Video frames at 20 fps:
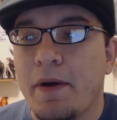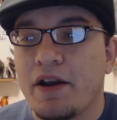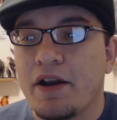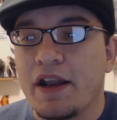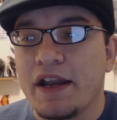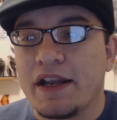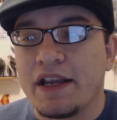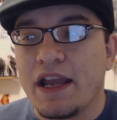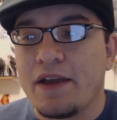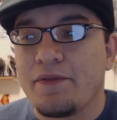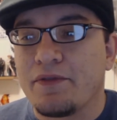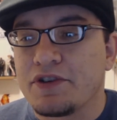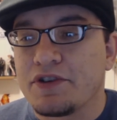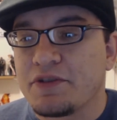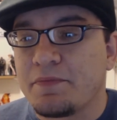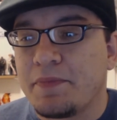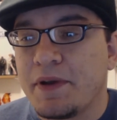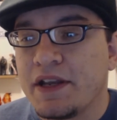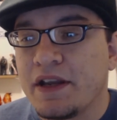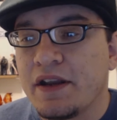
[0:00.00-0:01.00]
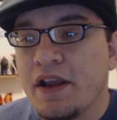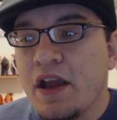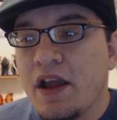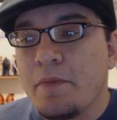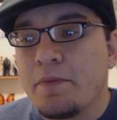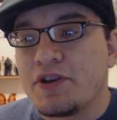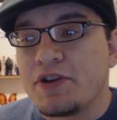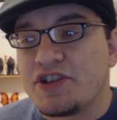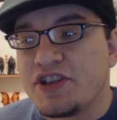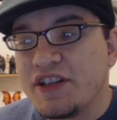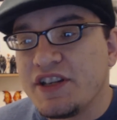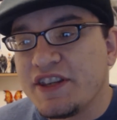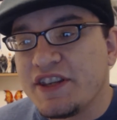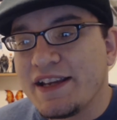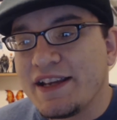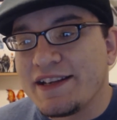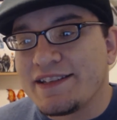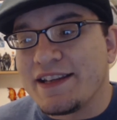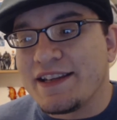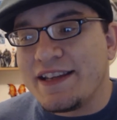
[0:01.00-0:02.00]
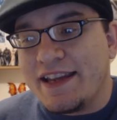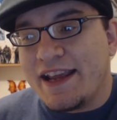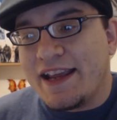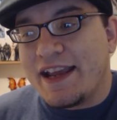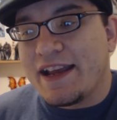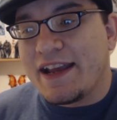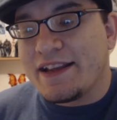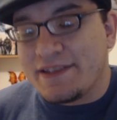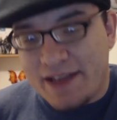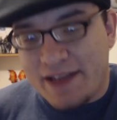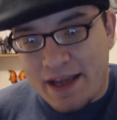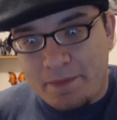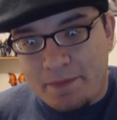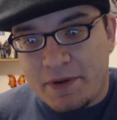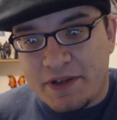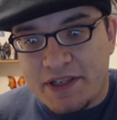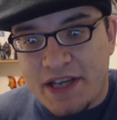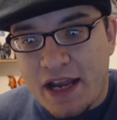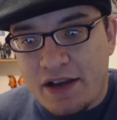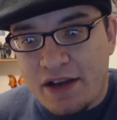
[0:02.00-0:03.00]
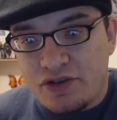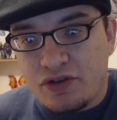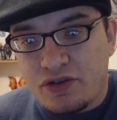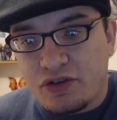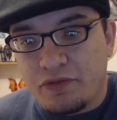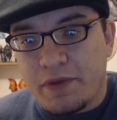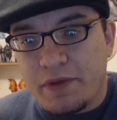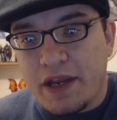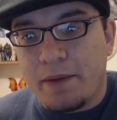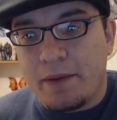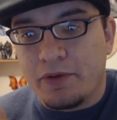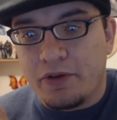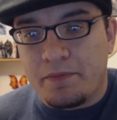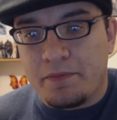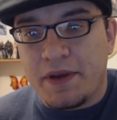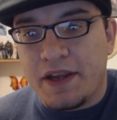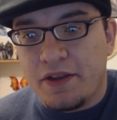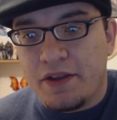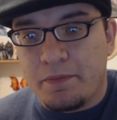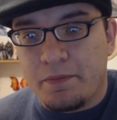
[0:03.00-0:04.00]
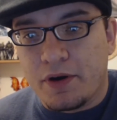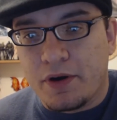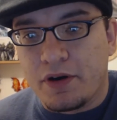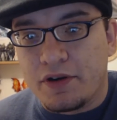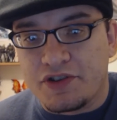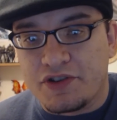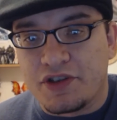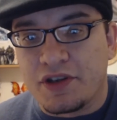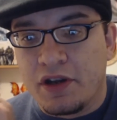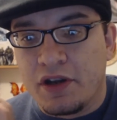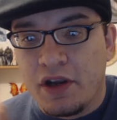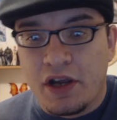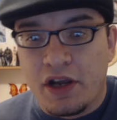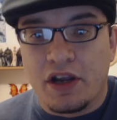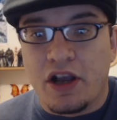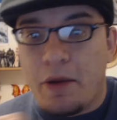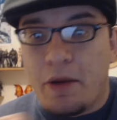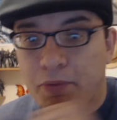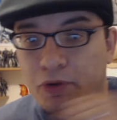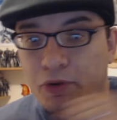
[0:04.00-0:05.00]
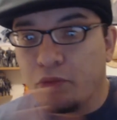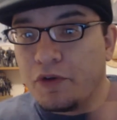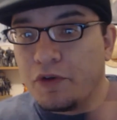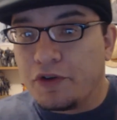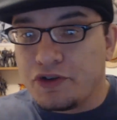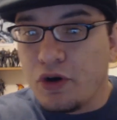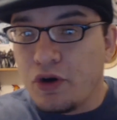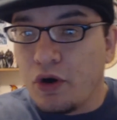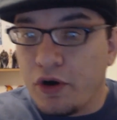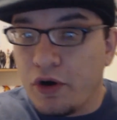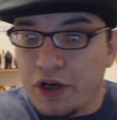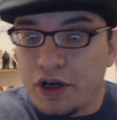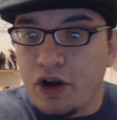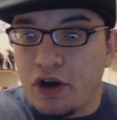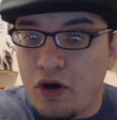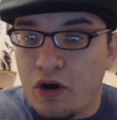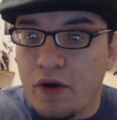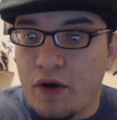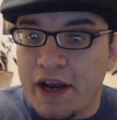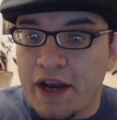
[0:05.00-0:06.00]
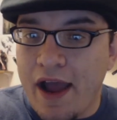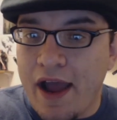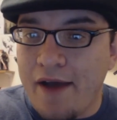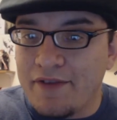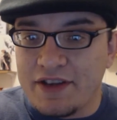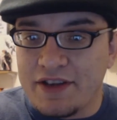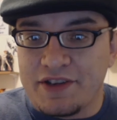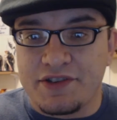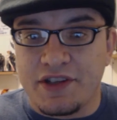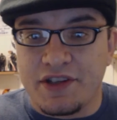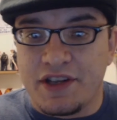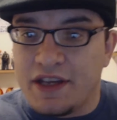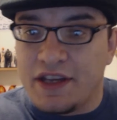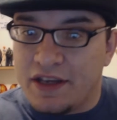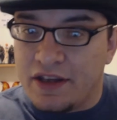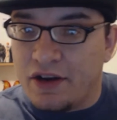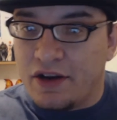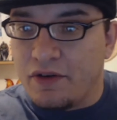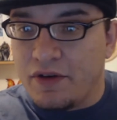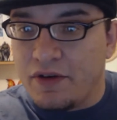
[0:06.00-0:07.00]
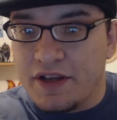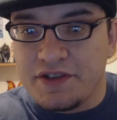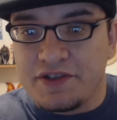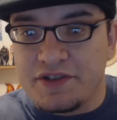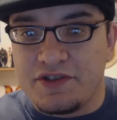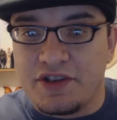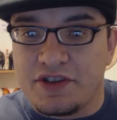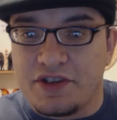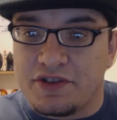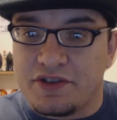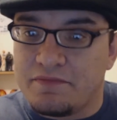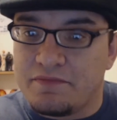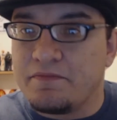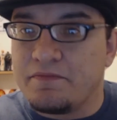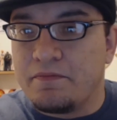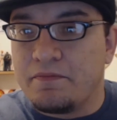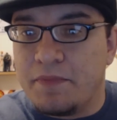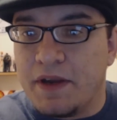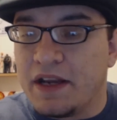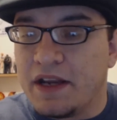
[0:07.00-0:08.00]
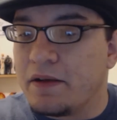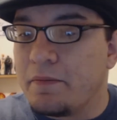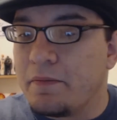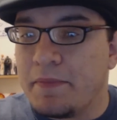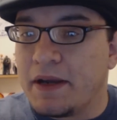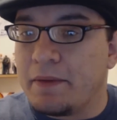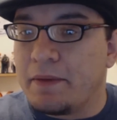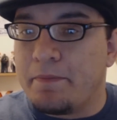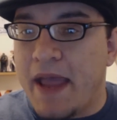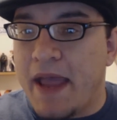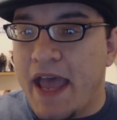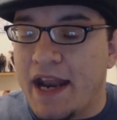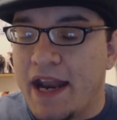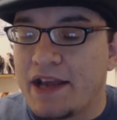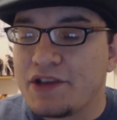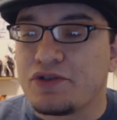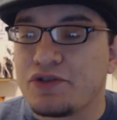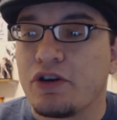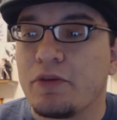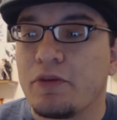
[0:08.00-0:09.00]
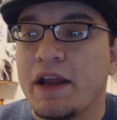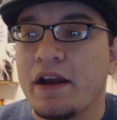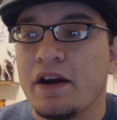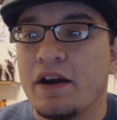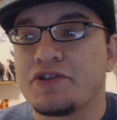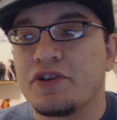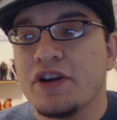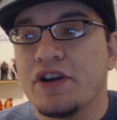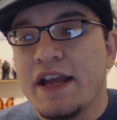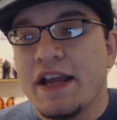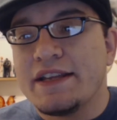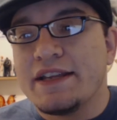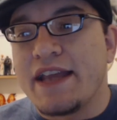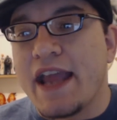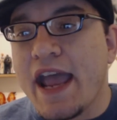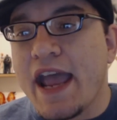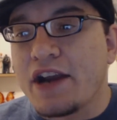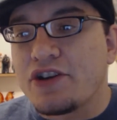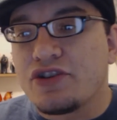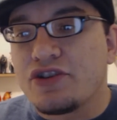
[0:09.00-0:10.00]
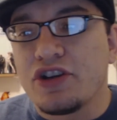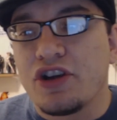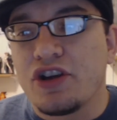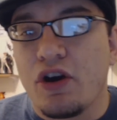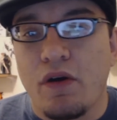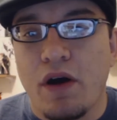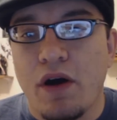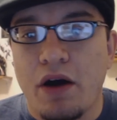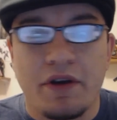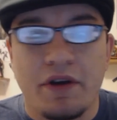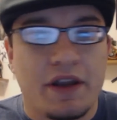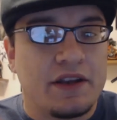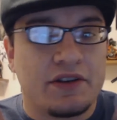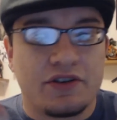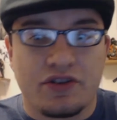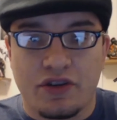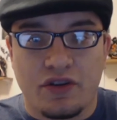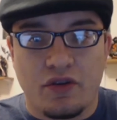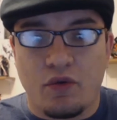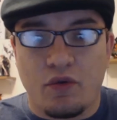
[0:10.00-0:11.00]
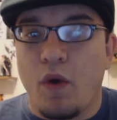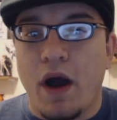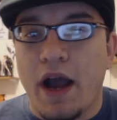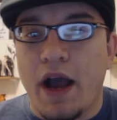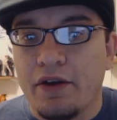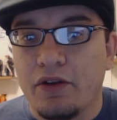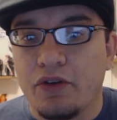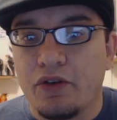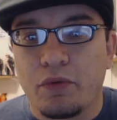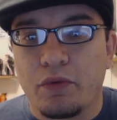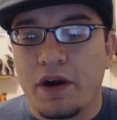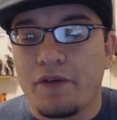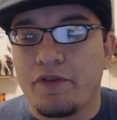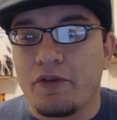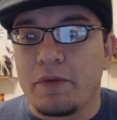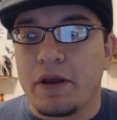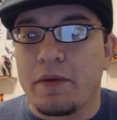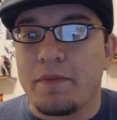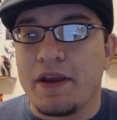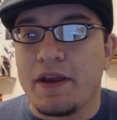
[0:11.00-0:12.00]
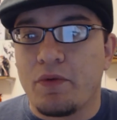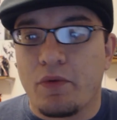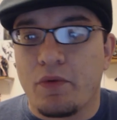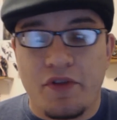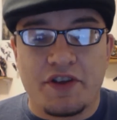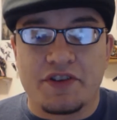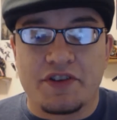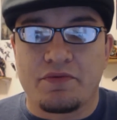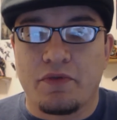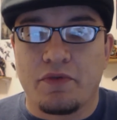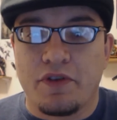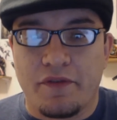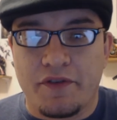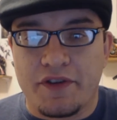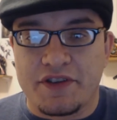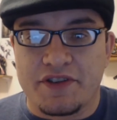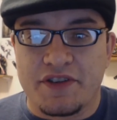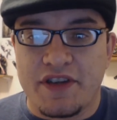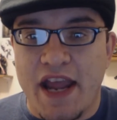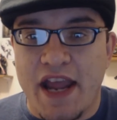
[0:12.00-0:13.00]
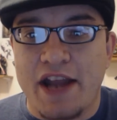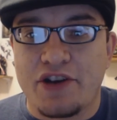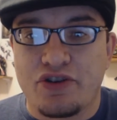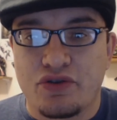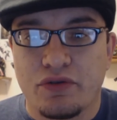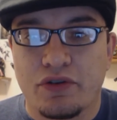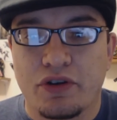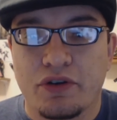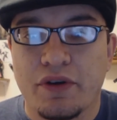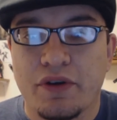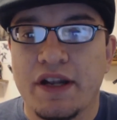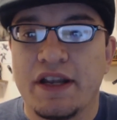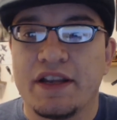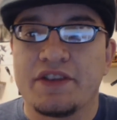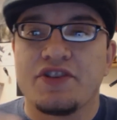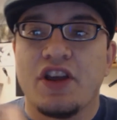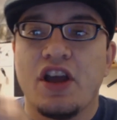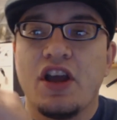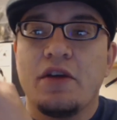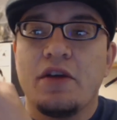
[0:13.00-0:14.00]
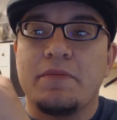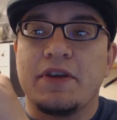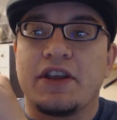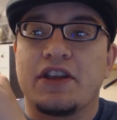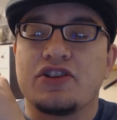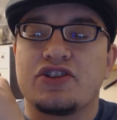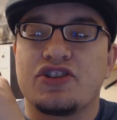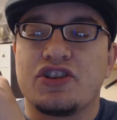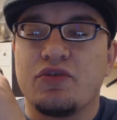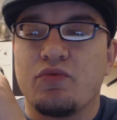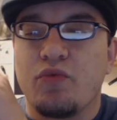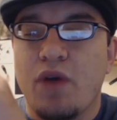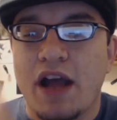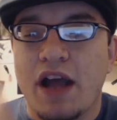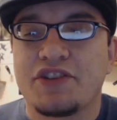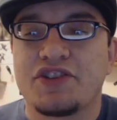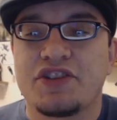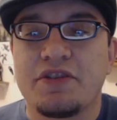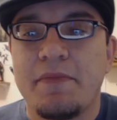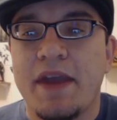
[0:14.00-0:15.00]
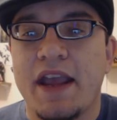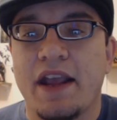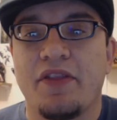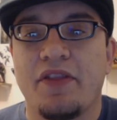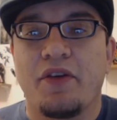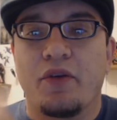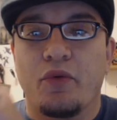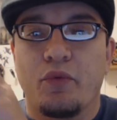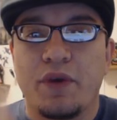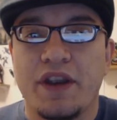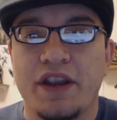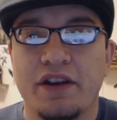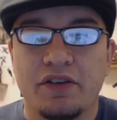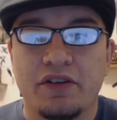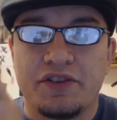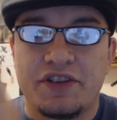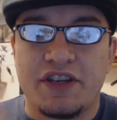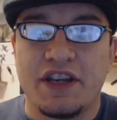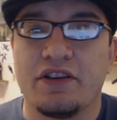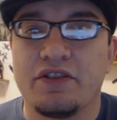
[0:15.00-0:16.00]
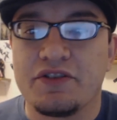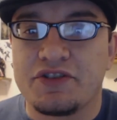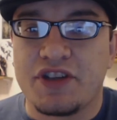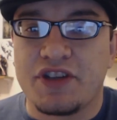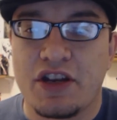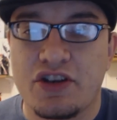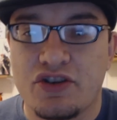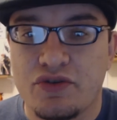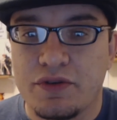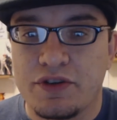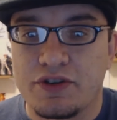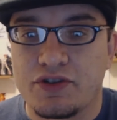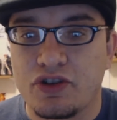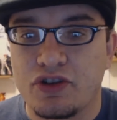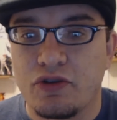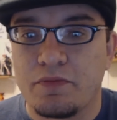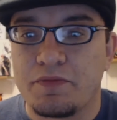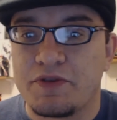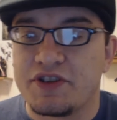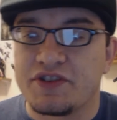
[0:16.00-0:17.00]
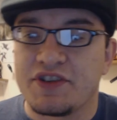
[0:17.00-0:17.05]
about it and gave her his opinion. But she thinks that he has that that potential to be able to be the person coupled with Toriko and obviously, you know, his just being a big badass gourmet hunter to actually go out into the wild or wherever it may be where this wherever this natural green is because she wants to make the real deal century soup.